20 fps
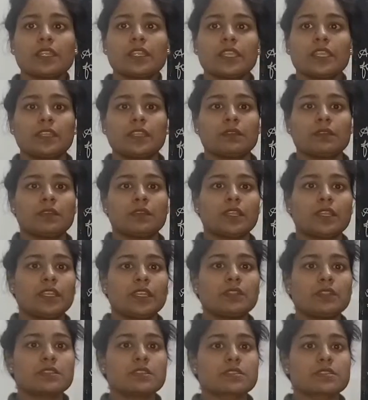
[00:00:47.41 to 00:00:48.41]

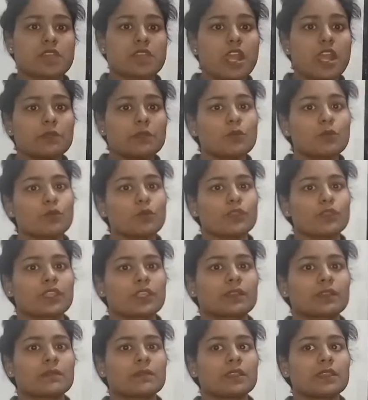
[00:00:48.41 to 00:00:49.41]
it start moving
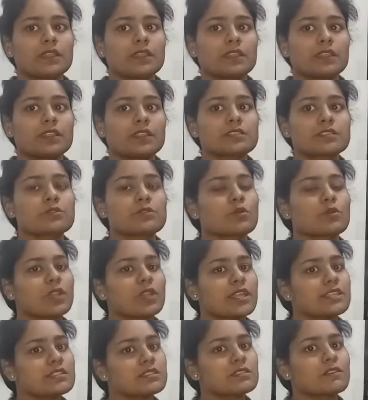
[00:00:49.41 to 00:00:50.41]
is known
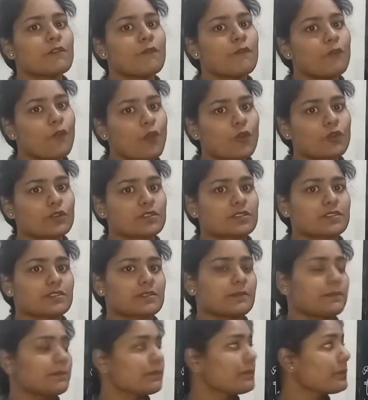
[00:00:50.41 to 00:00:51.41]
as force.